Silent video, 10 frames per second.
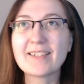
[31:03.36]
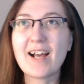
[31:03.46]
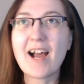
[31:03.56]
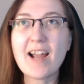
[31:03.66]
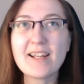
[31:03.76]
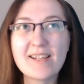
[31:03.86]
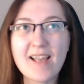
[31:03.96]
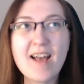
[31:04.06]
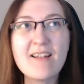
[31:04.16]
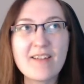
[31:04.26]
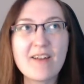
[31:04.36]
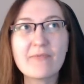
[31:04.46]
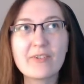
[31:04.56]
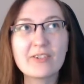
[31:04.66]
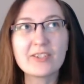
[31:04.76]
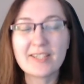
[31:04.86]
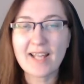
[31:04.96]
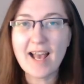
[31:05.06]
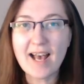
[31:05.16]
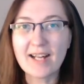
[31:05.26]
I can never
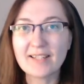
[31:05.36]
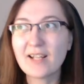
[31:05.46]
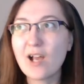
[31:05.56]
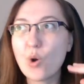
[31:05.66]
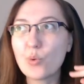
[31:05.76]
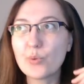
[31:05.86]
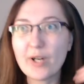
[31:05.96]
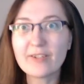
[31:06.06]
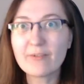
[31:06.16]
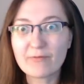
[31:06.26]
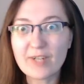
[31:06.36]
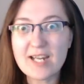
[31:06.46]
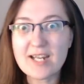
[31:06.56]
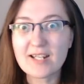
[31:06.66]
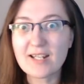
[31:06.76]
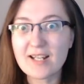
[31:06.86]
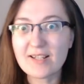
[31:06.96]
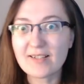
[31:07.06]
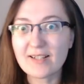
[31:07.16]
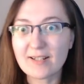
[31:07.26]
get what the freak is
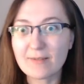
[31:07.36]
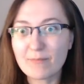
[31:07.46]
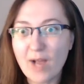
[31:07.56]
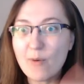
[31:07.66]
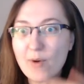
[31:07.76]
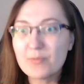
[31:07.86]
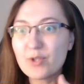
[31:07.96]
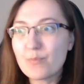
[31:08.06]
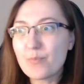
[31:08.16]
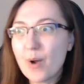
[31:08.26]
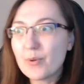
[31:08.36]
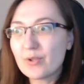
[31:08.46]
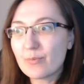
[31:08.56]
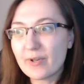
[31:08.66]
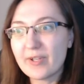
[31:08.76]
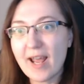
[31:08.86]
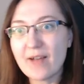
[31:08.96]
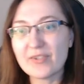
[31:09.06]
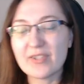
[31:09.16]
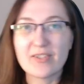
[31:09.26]
like, how I'm supposed to
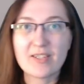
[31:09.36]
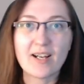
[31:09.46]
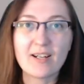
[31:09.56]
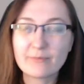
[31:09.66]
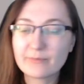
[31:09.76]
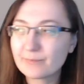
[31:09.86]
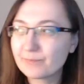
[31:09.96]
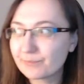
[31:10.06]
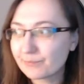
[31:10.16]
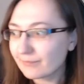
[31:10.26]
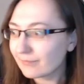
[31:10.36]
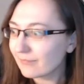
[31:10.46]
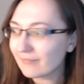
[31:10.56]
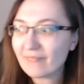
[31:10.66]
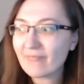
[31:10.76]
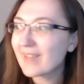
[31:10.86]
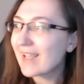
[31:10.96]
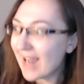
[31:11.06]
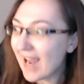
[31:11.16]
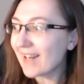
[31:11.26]
pronounce this stuff.
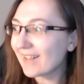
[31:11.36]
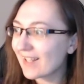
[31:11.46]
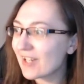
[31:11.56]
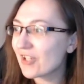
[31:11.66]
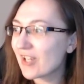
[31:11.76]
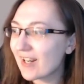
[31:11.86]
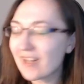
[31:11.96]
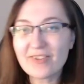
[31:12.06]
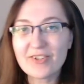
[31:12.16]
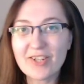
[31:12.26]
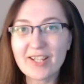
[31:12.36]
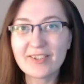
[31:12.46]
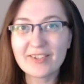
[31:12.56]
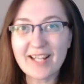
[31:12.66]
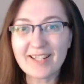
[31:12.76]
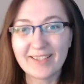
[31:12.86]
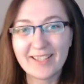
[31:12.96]
English, get your shit together.